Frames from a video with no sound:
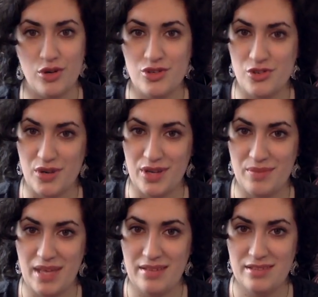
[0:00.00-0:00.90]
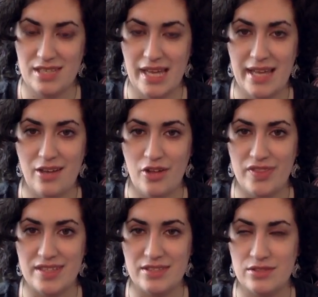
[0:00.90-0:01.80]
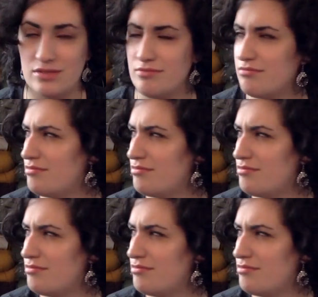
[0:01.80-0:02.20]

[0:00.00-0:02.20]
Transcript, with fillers: joining me today on this